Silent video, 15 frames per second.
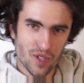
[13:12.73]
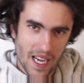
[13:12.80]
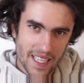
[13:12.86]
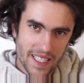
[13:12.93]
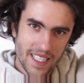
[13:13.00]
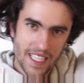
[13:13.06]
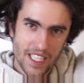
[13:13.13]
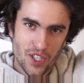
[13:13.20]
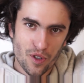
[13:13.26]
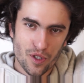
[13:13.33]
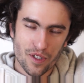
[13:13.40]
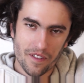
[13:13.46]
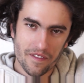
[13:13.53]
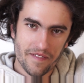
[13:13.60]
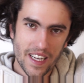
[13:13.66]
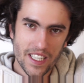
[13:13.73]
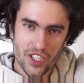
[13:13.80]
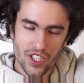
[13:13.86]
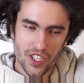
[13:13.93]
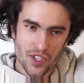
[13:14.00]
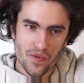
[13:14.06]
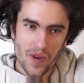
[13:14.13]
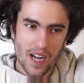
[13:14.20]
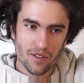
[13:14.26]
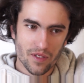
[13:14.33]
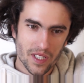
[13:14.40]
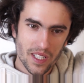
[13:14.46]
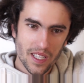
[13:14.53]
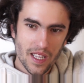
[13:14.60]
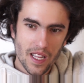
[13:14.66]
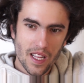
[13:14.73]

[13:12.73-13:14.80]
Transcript: ideas, those conventions around